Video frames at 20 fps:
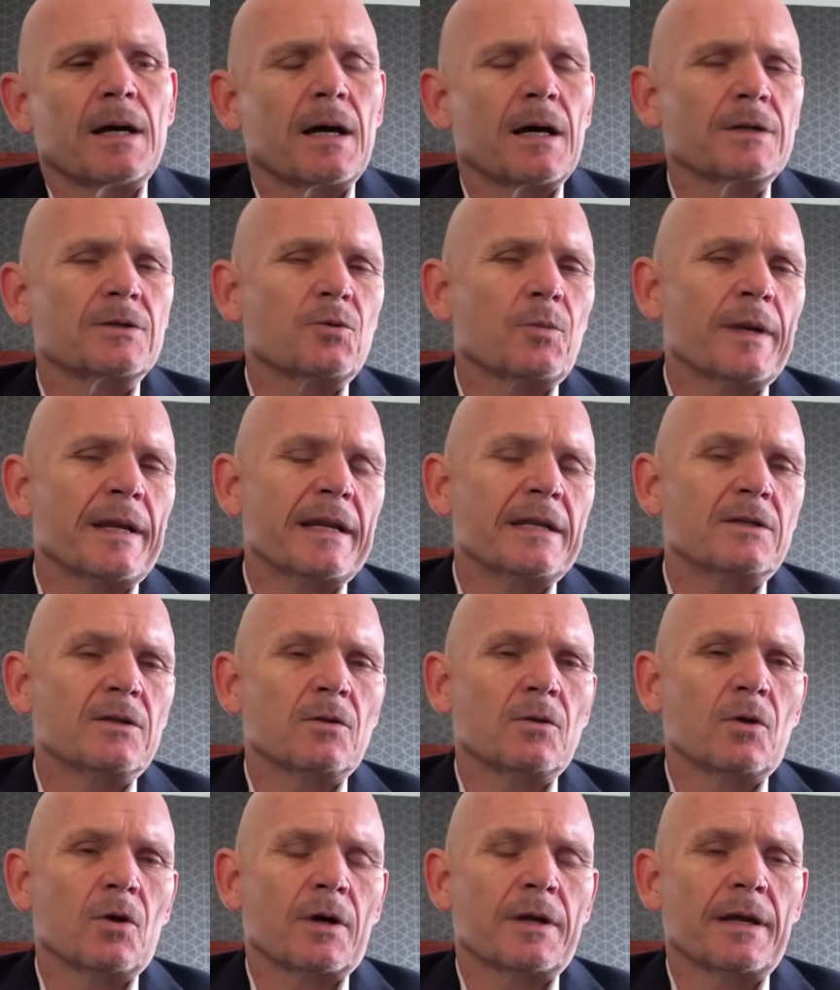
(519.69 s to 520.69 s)
Uh, do we need to
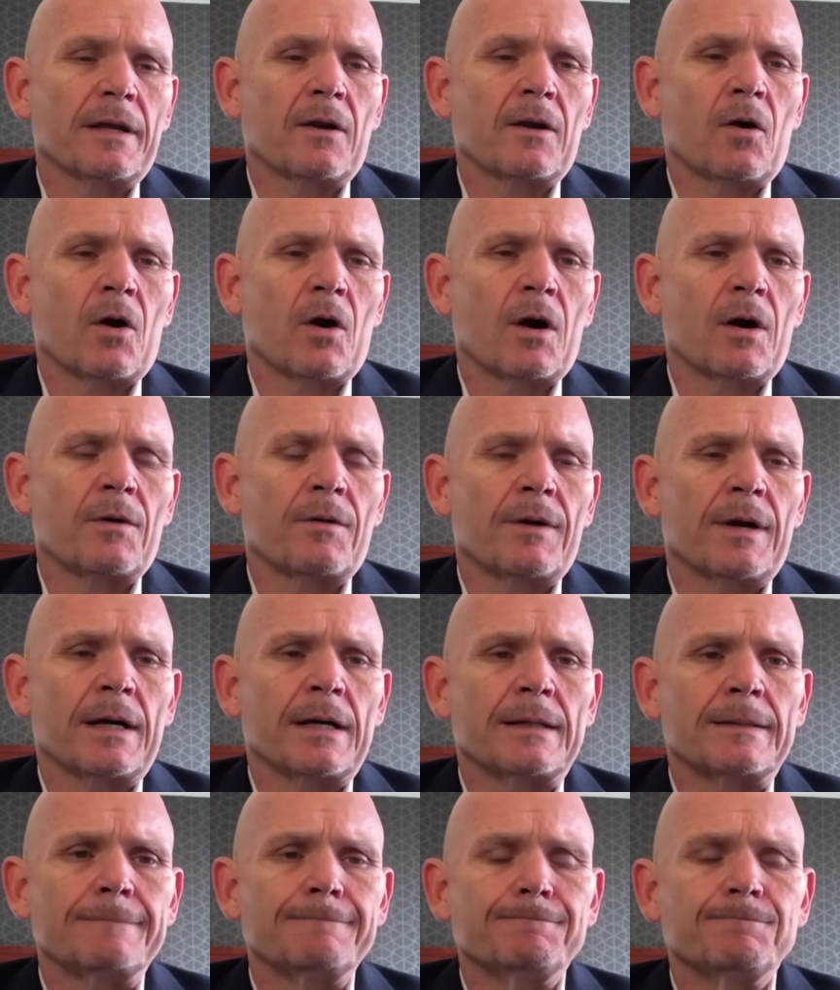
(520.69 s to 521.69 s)
look at our uh,
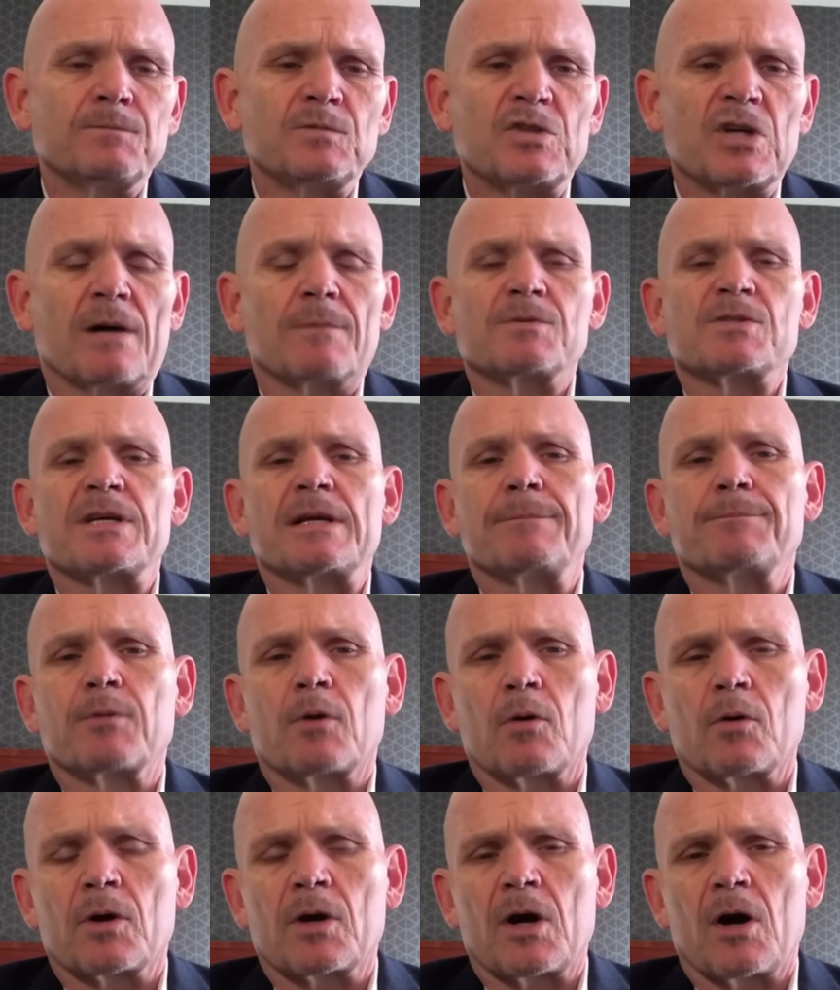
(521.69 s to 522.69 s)
jump seat
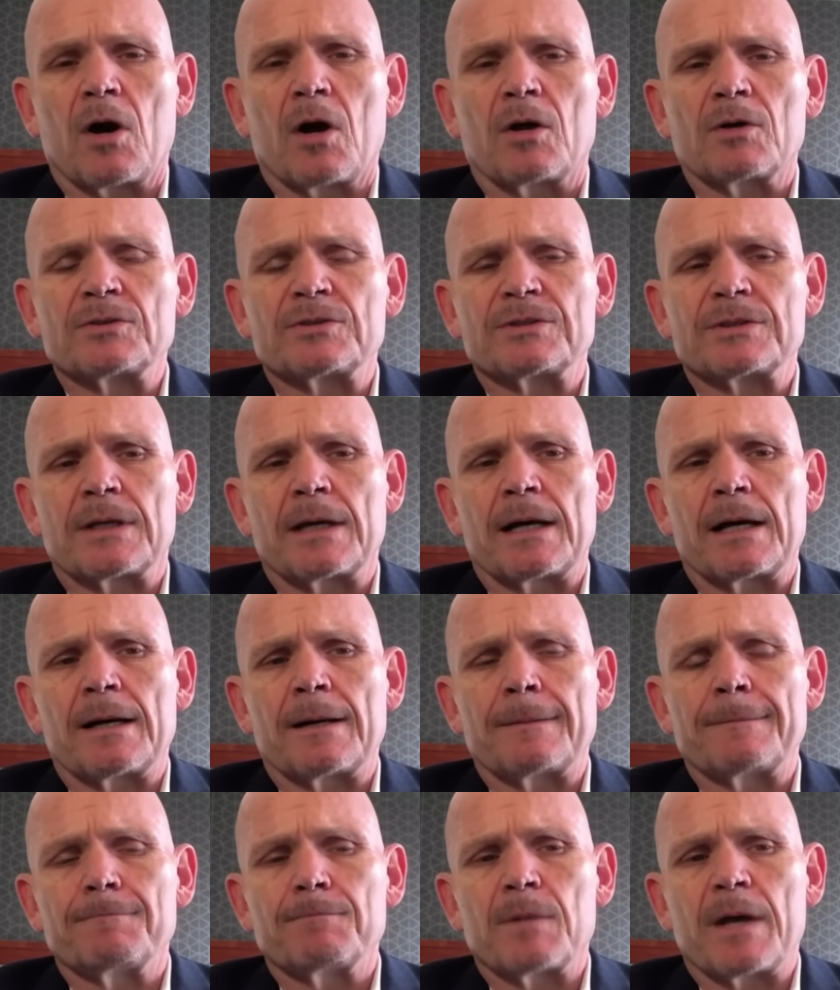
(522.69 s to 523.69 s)
protocols,
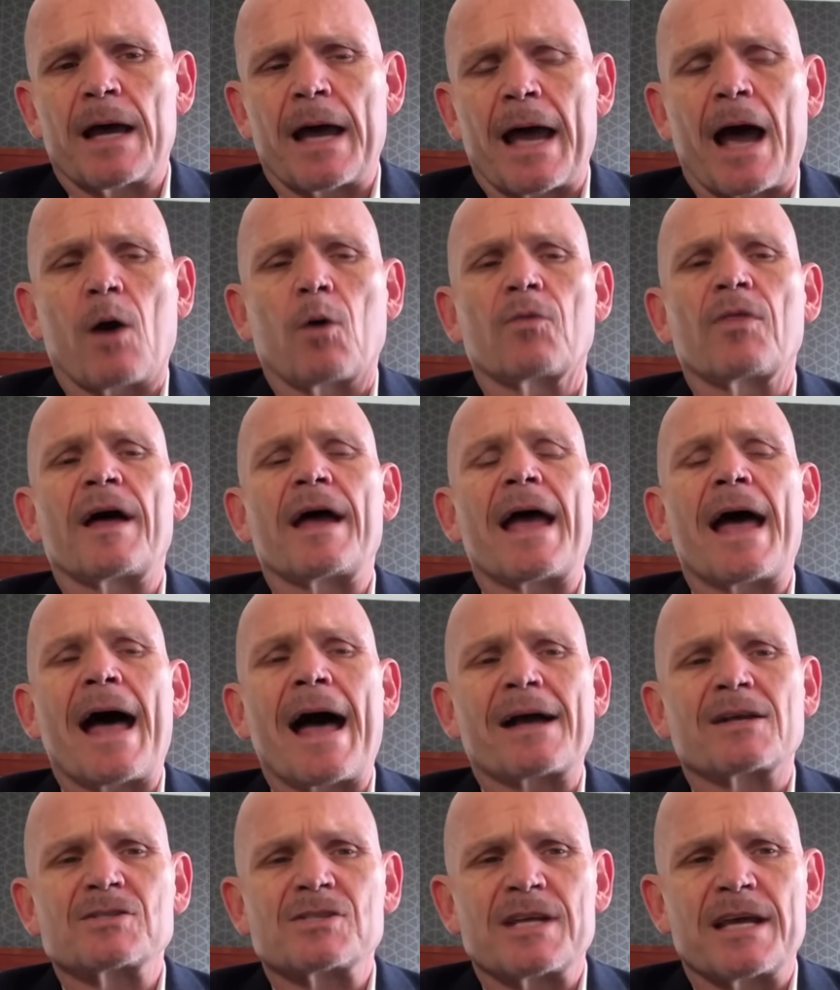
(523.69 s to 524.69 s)
uh, how they
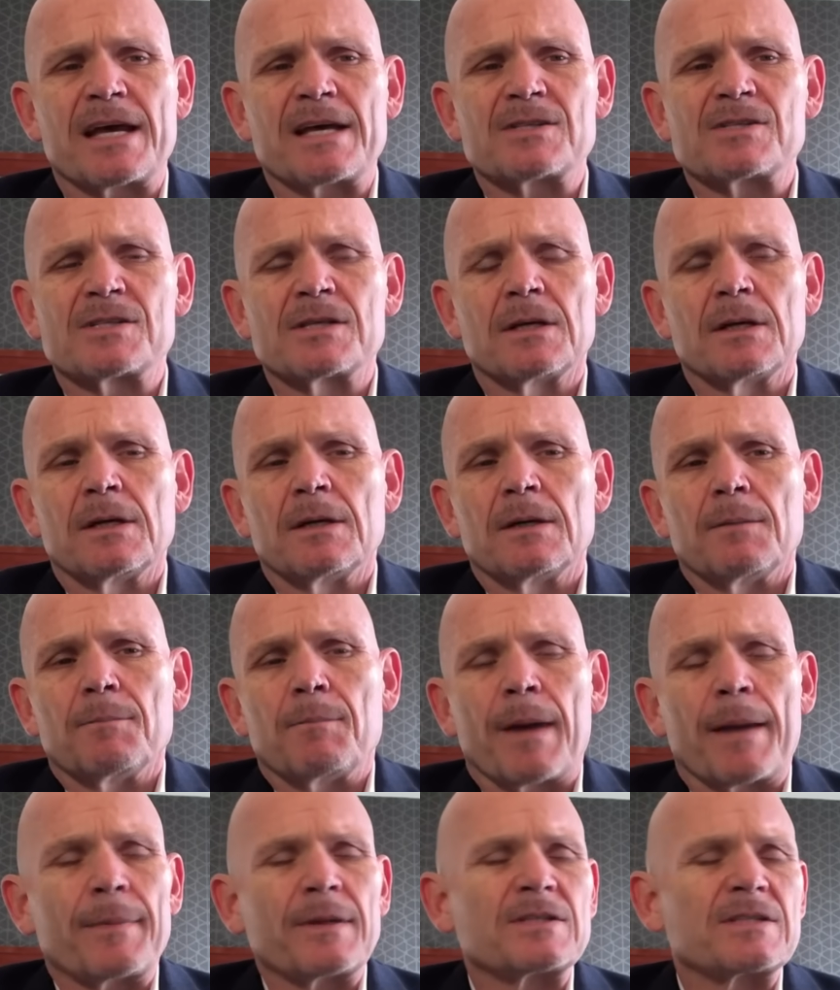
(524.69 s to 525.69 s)
access,
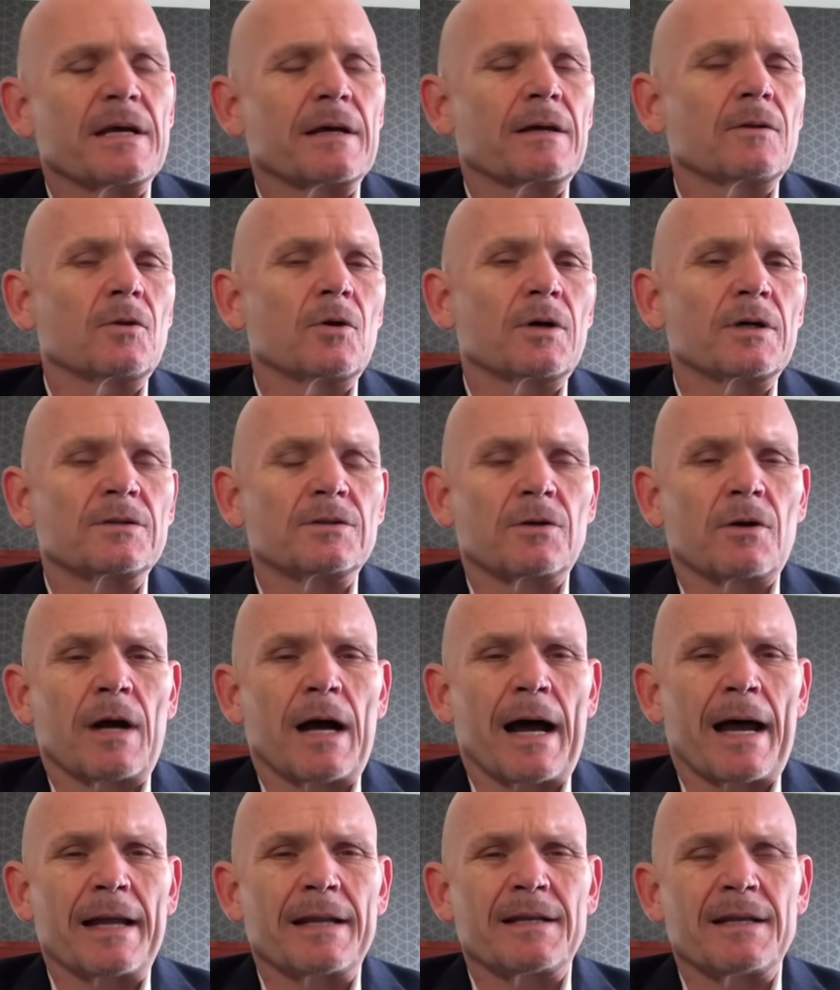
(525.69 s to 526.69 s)
maybe take a look at their
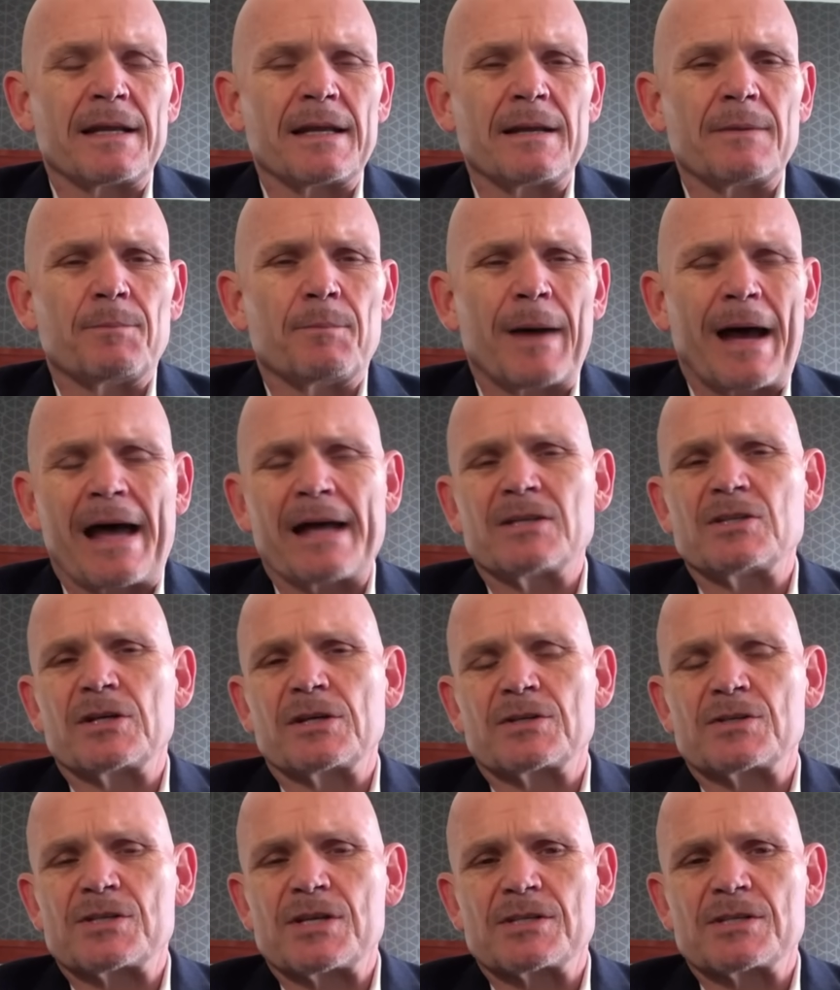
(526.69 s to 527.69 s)
I D
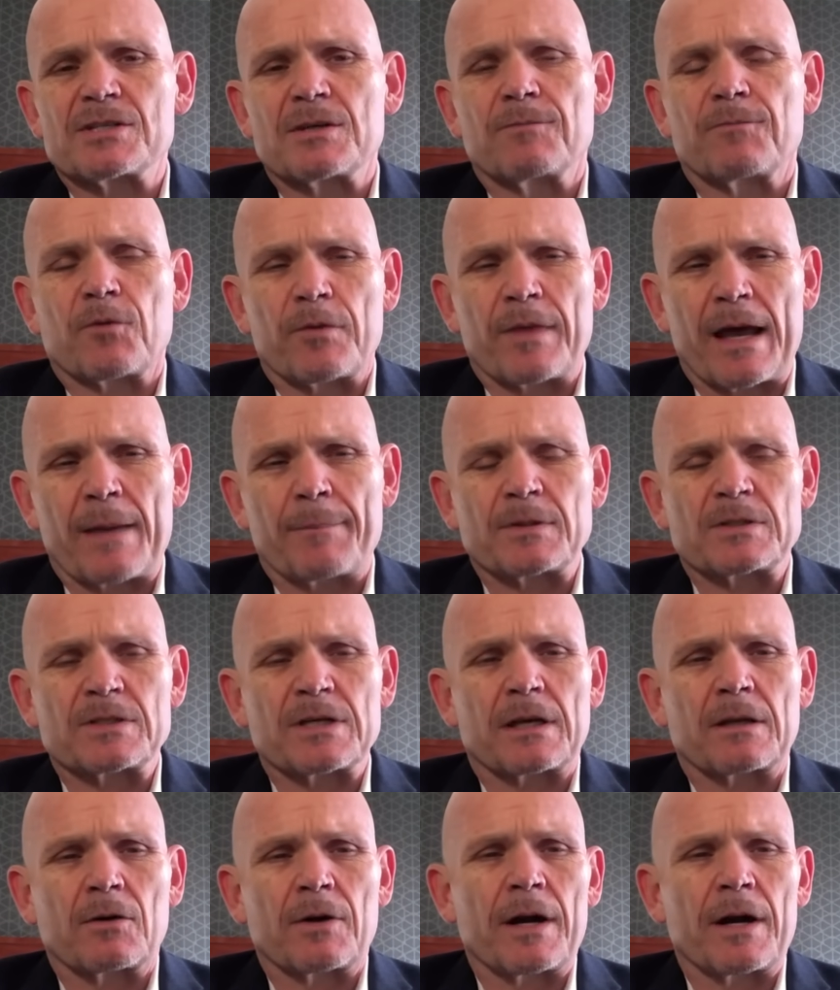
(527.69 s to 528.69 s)
badging system for that
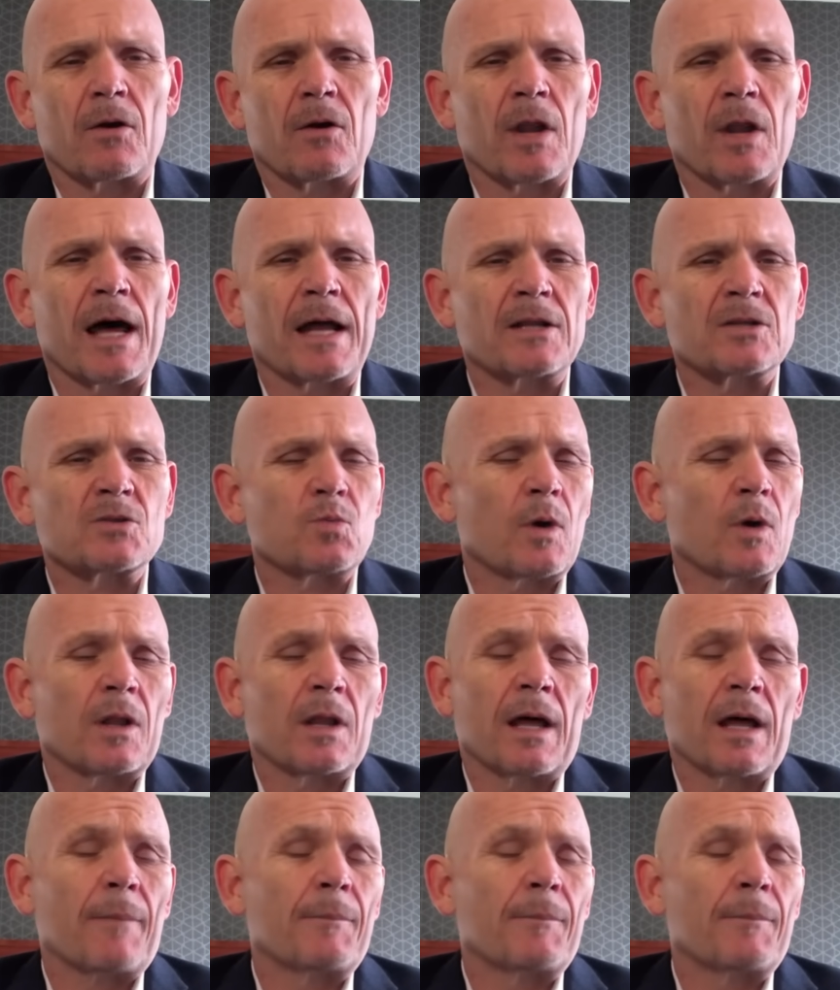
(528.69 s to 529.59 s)
particular airline as well?